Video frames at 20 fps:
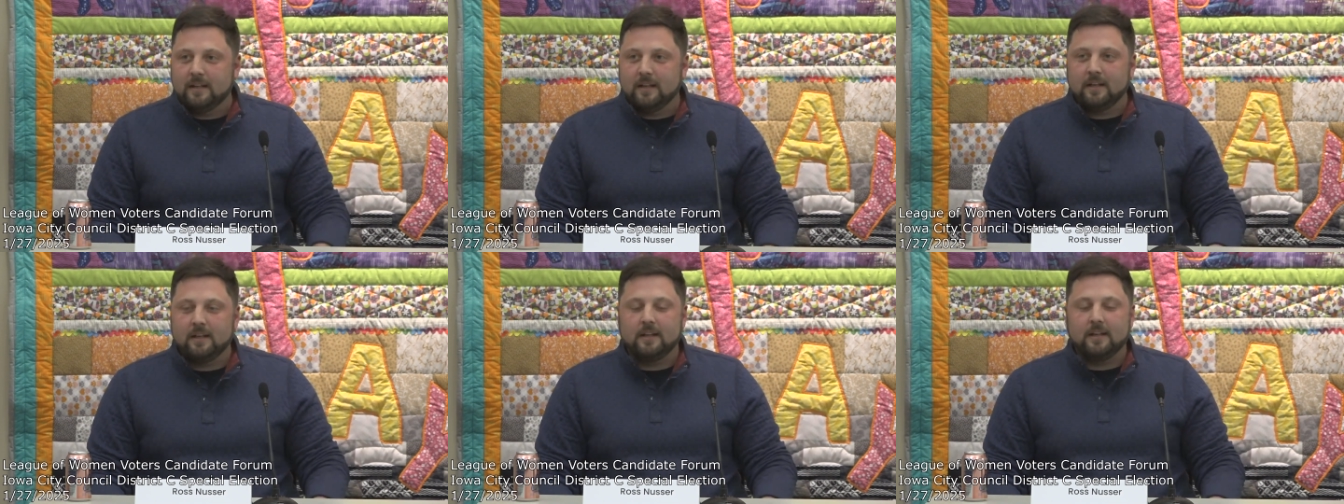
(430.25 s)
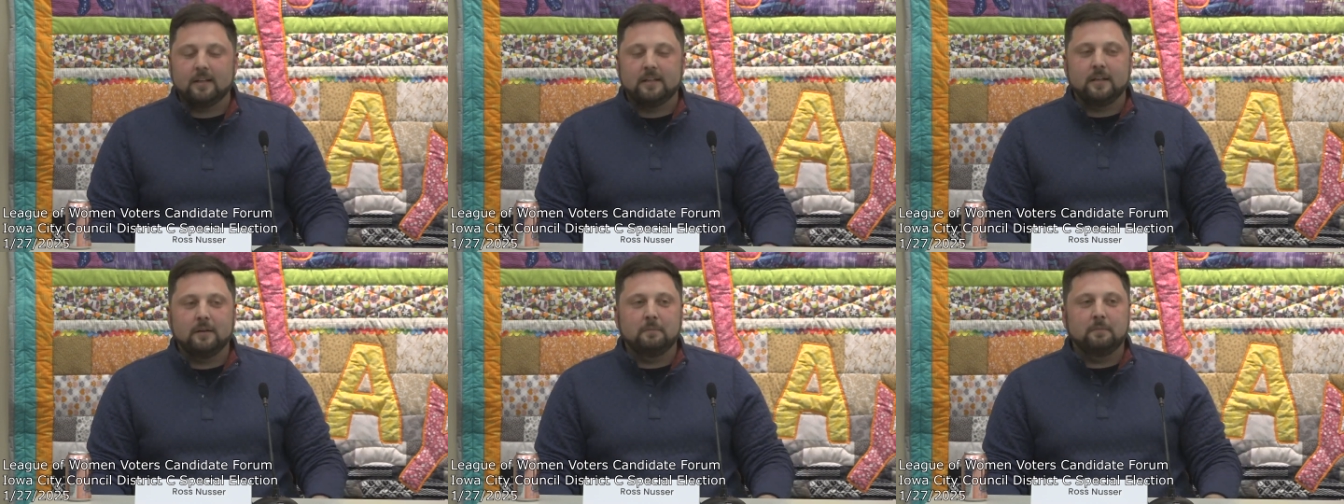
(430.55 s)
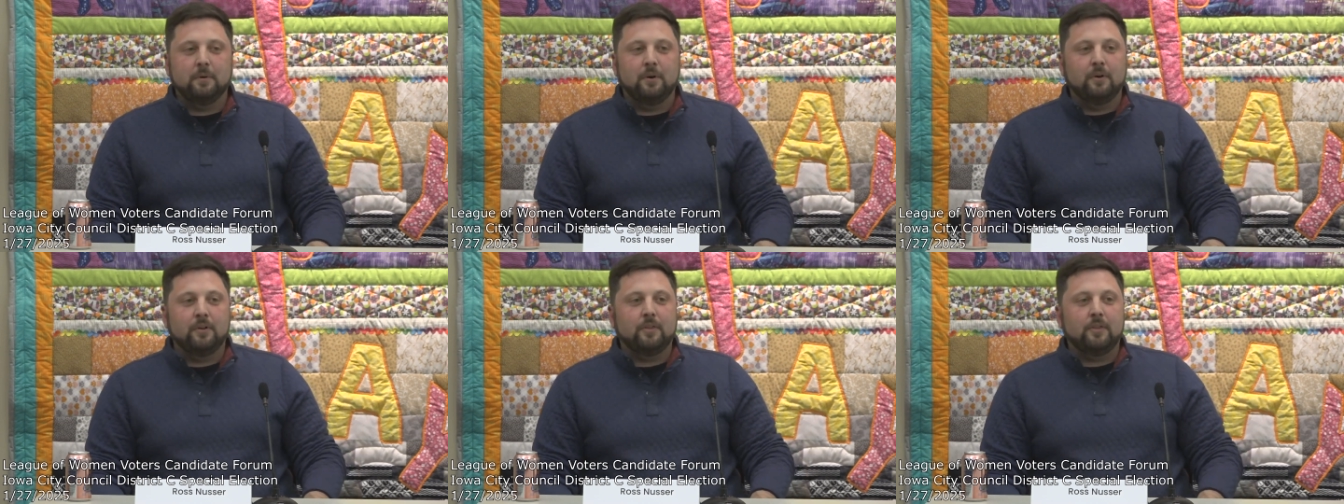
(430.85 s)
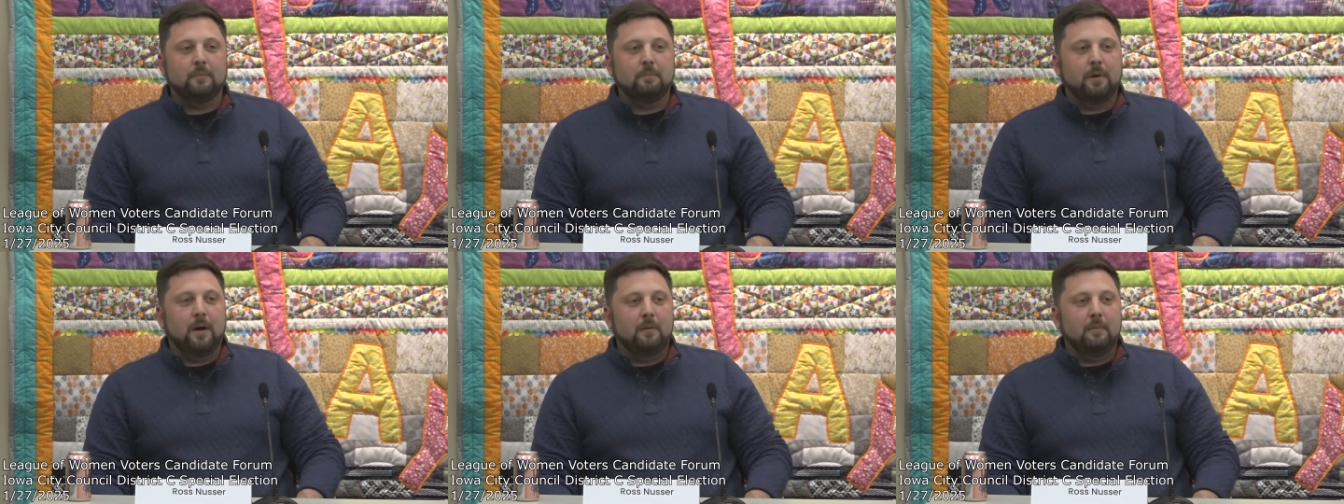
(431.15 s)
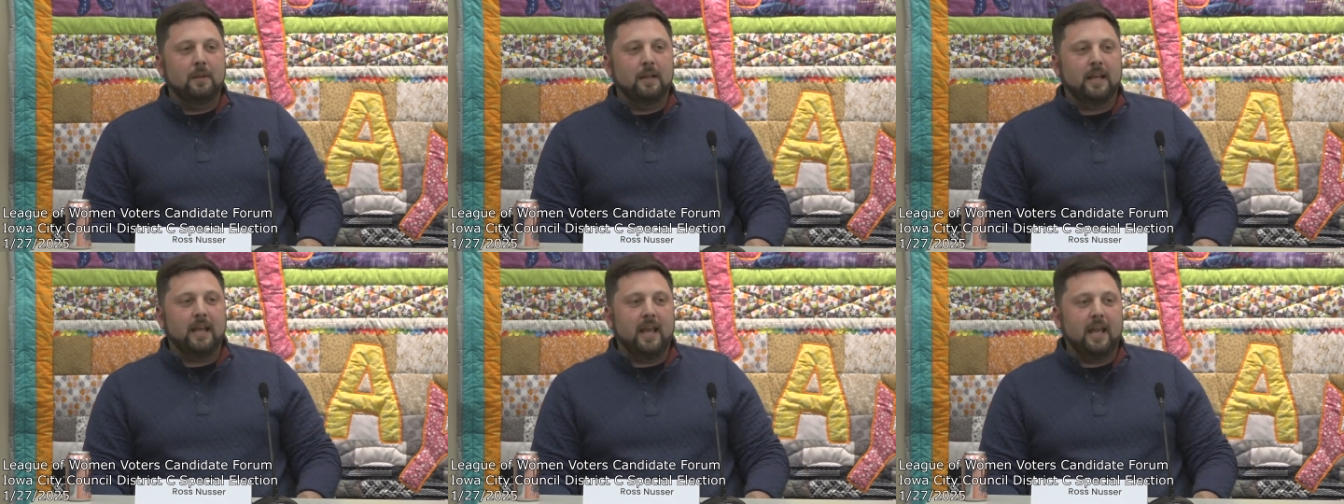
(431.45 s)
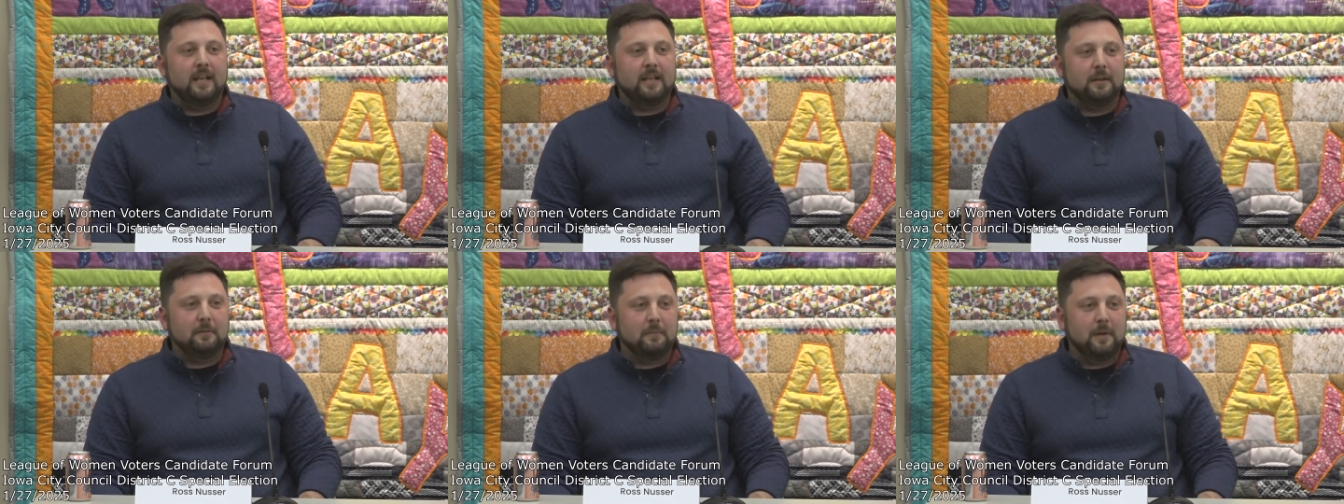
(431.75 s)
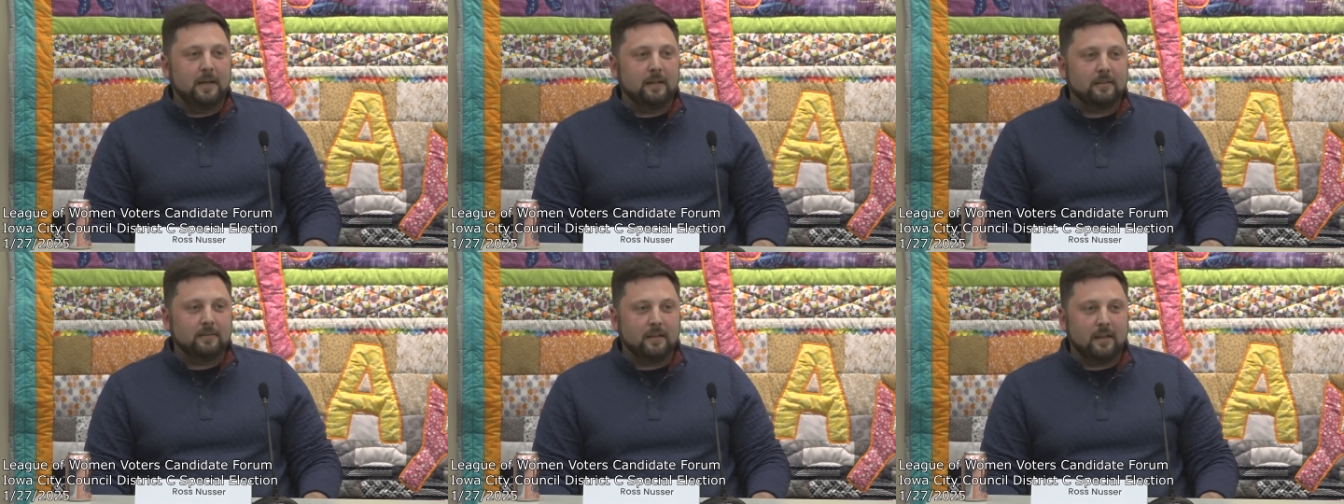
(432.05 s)
to both the public and to
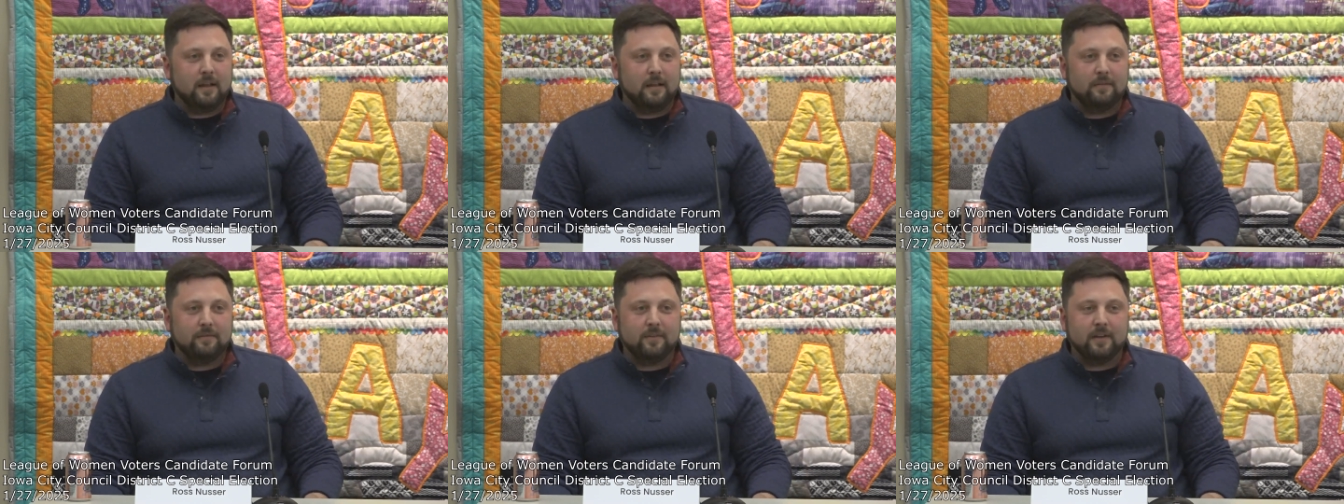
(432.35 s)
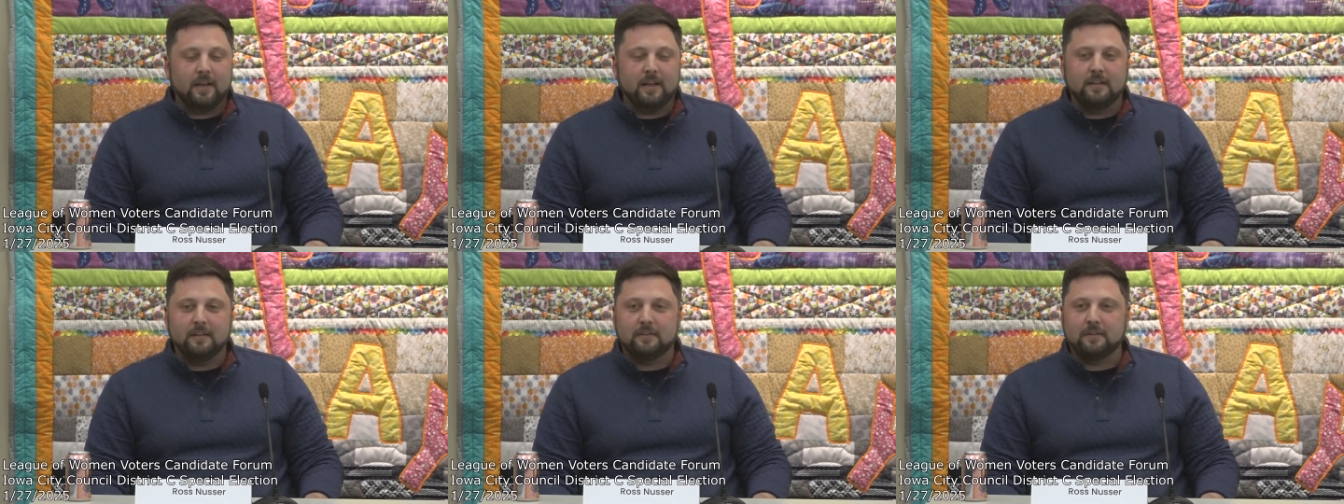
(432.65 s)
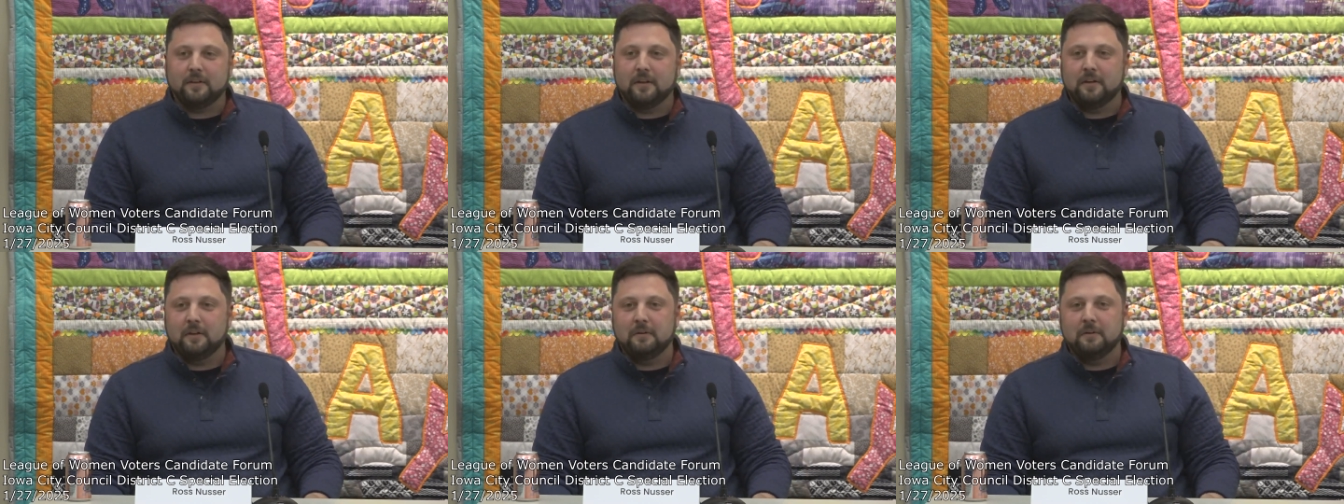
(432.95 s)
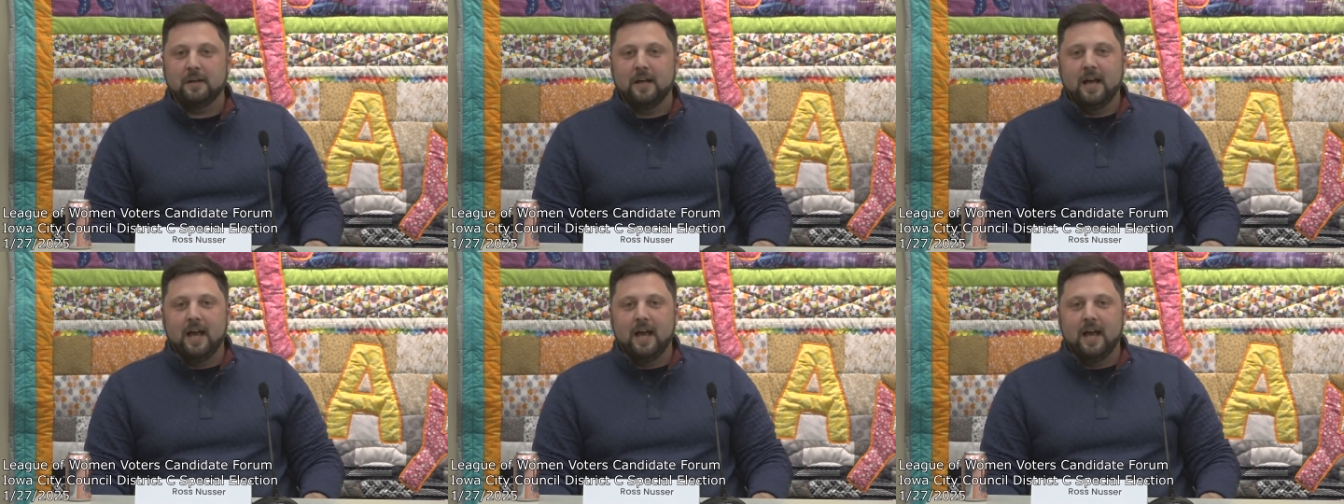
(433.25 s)
myself. And so